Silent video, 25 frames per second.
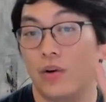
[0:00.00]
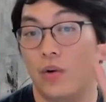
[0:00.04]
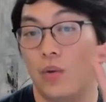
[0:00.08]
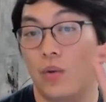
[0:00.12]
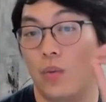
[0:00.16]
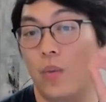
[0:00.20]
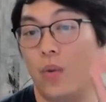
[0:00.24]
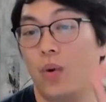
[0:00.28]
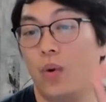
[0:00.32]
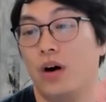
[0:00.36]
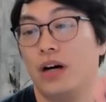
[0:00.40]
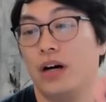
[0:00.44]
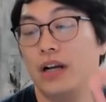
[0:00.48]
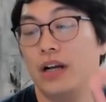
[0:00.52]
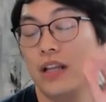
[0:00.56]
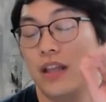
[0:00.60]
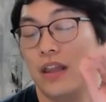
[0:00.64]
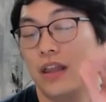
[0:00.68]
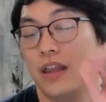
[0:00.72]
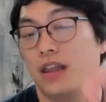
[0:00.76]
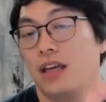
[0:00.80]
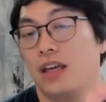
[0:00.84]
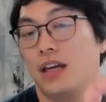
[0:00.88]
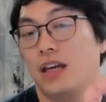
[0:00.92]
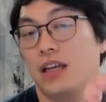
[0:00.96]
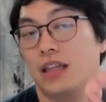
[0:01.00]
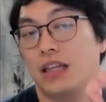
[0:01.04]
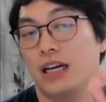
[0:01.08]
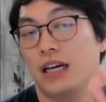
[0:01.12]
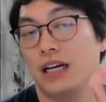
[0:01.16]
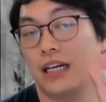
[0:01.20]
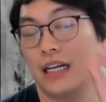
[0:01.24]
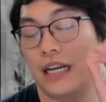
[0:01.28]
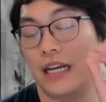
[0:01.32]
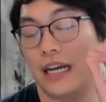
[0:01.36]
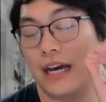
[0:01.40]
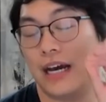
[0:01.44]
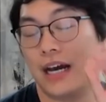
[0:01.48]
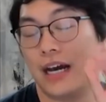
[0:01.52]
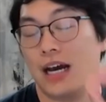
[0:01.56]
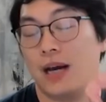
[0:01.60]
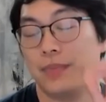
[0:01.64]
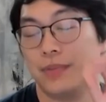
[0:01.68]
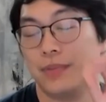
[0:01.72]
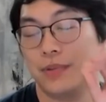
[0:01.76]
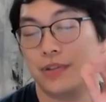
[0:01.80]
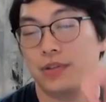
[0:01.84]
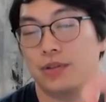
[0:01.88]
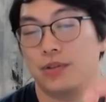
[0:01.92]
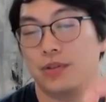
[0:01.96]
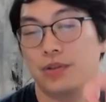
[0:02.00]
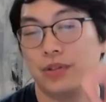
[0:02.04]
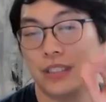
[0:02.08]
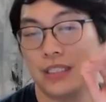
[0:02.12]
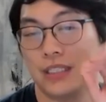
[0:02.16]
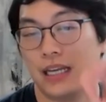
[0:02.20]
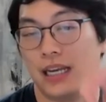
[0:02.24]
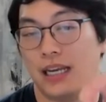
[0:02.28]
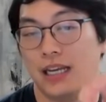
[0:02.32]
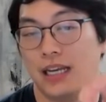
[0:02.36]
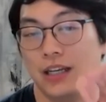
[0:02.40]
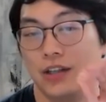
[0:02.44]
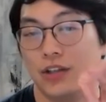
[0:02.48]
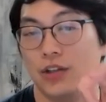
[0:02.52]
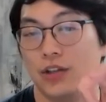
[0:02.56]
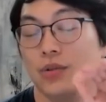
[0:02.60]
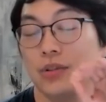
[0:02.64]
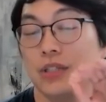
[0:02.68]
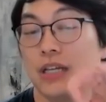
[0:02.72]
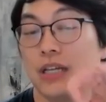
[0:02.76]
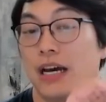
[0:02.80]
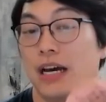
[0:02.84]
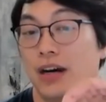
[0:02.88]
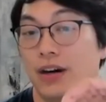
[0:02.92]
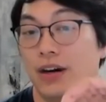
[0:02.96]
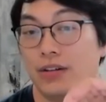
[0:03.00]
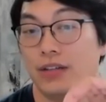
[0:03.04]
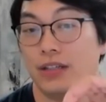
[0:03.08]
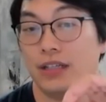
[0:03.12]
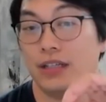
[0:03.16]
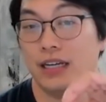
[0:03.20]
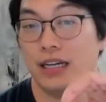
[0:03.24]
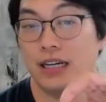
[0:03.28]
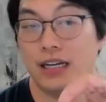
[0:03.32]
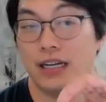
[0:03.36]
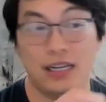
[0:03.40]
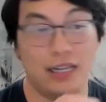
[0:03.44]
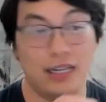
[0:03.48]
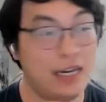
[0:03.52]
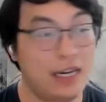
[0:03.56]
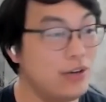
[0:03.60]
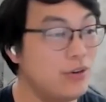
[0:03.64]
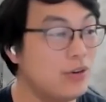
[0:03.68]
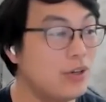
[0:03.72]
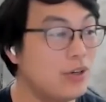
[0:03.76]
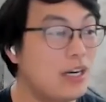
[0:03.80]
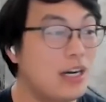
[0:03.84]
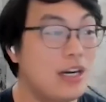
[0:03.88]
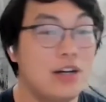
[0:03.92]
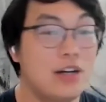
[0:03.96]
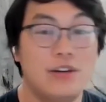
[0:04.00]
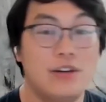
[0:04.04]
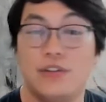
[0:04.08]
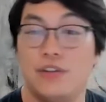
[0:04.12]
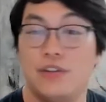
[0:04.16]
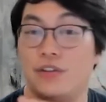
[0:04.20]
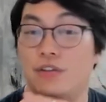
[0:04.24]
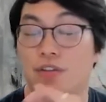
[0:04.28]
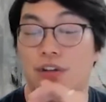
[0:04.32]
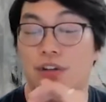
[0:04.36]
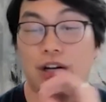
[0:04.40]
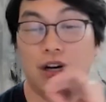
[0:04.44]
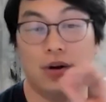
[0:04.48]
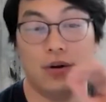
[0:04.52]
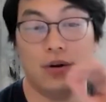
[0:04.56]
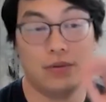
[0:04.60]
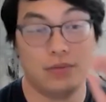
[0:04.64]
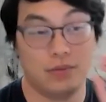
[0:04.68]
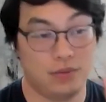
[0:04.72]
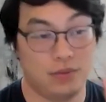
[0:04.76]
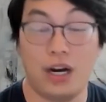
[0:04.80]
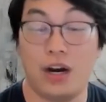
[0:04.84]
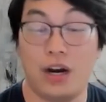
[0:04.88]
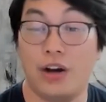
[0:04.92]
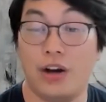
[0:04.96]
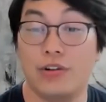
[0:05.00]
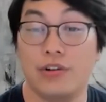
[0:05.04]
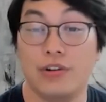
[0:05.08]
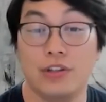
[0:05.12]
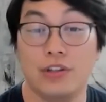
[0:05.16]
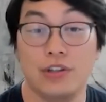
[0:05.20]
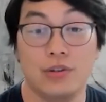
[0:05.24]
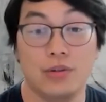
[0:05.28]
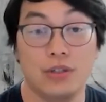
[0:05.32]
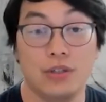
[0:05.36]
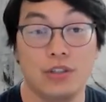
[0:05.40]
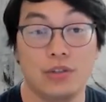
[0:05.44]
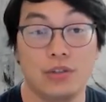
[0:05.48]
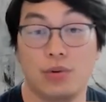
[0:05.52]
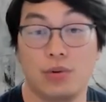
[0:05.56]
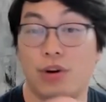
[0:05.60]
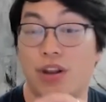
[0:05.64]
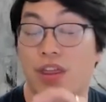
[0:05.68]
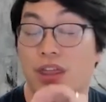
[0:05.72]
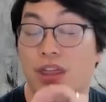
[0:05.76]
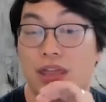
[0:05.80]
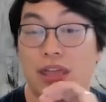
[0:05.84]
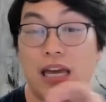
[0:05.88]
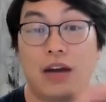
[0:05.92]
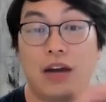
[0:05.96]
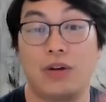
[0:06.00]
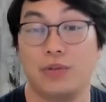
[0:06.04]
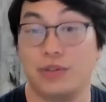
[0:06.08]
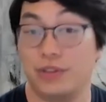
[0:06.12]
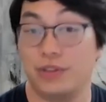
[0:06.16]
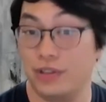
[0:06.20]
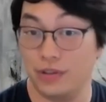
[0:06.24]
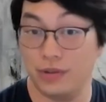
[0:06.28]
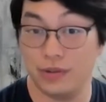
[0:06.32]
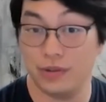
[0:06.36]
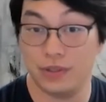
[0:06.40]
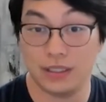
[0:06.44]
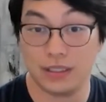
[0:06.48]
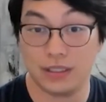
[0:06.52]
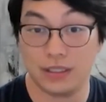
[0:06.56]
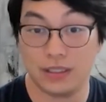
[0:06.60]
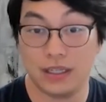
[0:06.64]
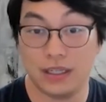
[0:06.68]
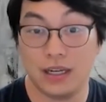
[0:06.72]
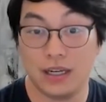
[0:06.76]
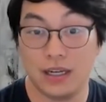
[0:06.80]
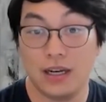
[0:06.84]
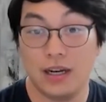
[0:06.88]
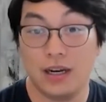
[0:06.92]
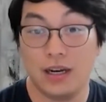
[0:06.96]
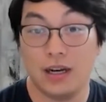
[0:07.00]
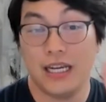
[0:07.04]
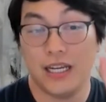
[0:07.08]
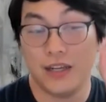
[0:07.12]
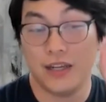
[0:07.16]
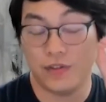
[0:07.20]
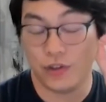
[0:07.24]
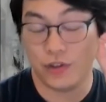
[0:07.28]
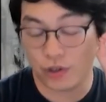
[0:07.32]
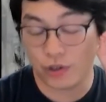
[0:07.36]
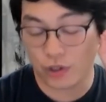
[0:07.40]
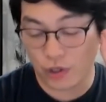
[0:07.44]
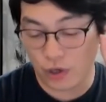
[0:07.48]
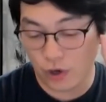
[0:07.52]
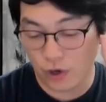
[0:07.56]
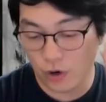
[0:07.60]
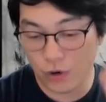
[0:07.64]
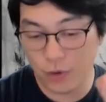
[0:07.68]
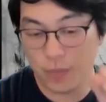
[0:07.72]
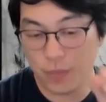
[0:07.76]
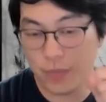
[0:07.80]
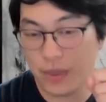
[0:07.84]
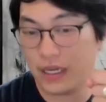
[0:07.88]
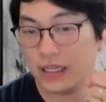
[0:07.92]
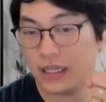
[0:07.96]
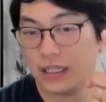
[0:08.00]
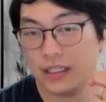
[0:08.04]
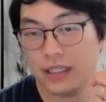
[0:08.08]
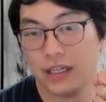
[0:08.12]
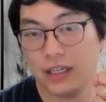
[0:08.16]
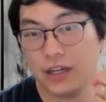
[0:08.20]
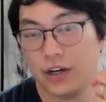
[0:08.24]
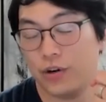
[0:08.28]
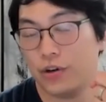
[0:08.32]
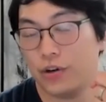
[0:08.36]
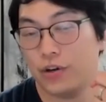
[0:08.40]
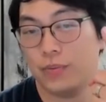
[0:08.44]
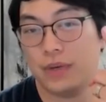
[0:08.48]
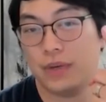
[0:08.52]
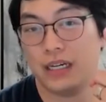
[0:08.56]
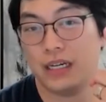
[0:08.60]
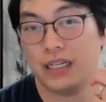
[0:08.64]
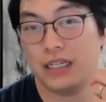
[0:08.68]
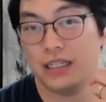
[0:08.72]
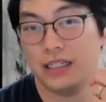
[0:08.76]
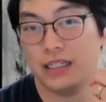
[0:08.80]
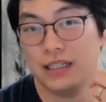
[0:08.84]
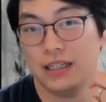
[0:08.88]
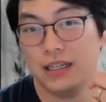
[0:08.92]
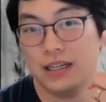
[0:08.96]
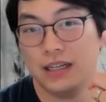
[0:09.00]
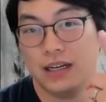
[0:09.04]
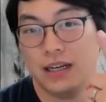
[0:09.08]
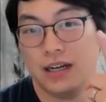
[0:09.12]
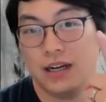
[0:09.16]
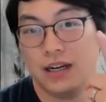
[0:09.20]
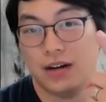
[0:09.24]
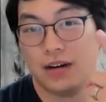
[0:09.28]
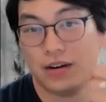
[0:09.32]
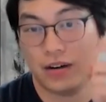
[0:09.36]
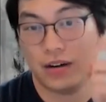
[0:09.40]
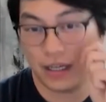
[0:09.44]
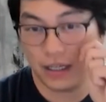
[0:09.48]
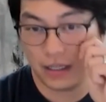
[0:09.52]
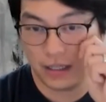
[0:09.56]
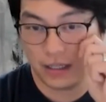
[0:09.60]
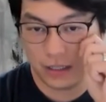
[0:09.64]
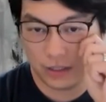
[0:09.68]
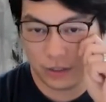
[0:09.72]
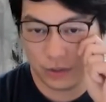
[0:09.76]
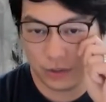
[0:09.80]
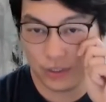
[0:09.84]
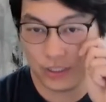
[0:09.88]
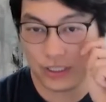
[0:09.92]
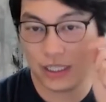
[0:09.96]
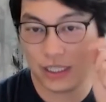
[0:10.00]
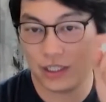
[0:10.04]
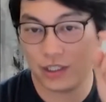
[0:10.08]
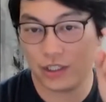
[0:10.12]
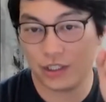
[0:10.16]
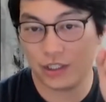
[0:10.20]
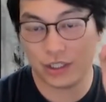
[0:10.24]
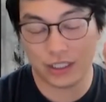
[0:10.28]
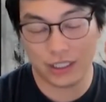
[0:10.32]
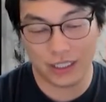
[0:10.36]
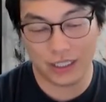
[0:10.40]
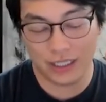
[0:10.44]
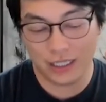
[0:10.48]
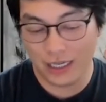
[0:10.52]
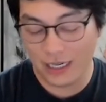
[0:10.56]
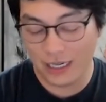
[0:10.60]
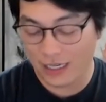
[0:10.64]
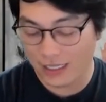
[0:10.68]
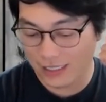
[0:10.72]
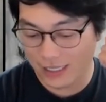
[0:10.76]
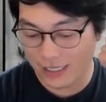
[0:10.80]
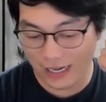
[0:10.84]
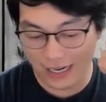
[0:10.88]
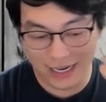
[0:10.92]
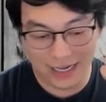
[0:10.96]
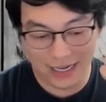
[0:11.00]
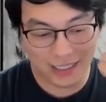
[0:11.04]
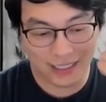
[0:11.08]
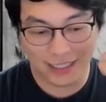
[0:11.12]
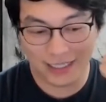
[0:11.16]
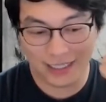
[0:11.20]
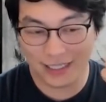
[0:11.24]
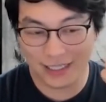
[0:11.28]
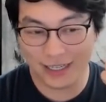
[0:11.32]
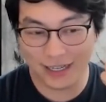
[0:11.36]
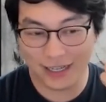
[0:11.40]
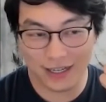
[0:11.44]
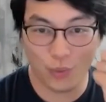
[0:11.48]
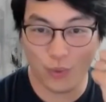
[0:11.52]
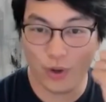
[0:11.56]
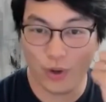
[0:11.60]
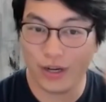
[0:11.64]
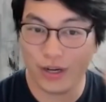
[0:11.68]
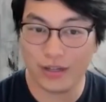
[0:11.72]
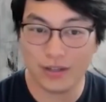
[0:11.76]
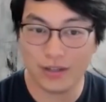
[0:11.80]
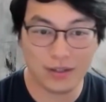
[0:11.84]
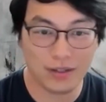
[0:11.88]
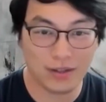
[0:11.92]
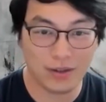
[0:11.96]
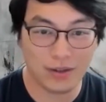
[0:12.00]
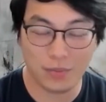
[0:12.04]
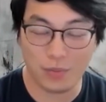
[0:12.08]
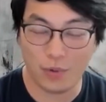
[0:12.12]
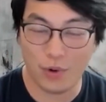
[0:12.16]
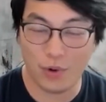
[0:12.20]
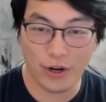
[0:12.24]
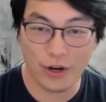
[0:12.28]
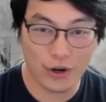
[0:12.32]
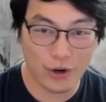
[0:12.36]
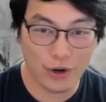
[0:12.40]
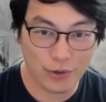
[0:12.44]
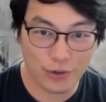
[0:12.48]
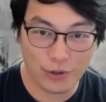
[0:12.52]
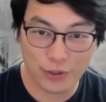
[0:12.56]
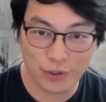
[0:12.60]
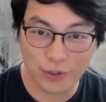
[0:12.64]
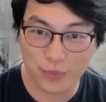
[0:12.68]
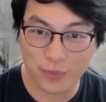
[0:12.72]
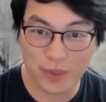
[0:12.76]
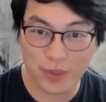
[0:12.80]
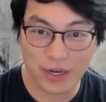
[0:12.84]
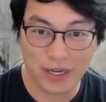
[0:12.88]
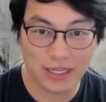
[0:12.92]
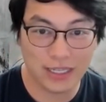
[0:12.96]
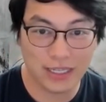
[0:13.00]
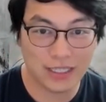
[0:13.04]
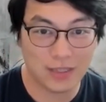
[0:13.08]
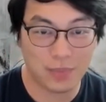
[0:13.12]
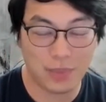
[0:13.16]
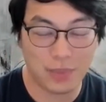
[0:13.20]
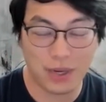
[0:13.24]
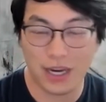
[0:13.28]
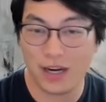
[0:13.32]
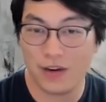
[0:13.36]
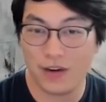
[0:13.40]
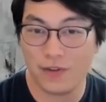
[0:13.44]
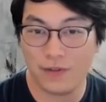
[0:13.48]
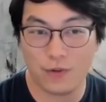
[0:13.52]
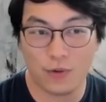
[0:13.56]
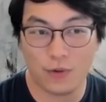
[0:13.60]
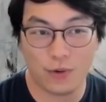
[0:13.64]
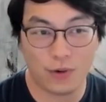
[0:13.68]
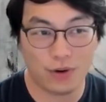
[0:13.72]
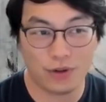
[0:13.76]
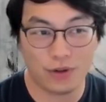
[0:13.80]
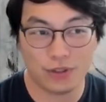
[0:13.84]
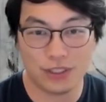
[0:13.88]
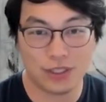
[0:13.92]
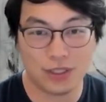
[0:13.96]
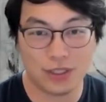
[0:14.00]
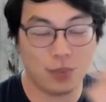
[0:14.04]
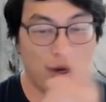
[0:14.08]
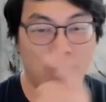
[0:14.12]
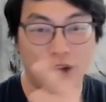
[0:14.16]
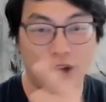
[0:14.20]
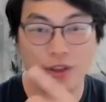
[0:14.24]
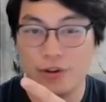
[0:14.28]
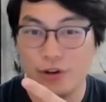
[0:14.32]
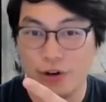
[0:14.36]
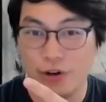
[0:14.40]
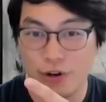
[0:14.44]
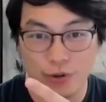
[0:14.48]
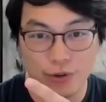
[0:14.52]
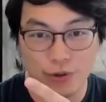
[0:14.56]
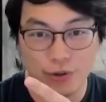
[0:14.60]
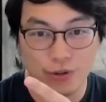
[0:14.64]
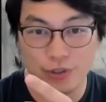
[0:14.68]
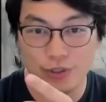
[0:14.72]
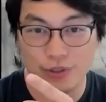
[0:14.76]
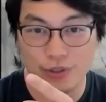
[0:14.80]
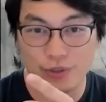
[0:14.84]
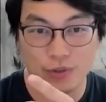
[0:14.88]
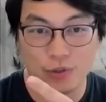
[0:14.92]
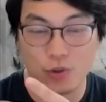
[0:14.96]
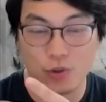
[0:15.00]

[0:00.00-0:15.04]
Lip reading: The one thing that can absolutely take you down, and I don't care if you've got 100 units or 1,000 units, if you're commingling owner money, right? So essentially taking one owner's money to pay for some other owner's